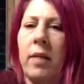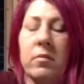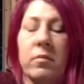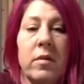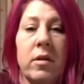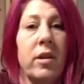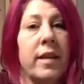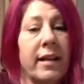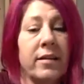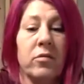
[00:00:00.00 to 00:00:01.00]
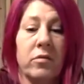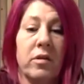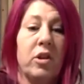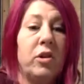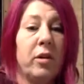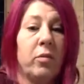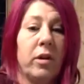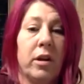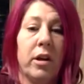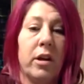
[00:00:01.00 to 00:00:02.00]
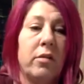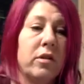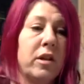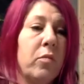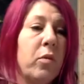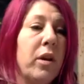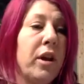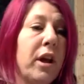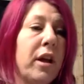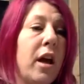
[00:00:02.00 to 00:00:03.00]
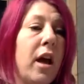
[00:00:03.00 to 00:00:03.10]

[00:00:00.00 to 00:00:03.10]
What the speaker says: you did really good. You did really good.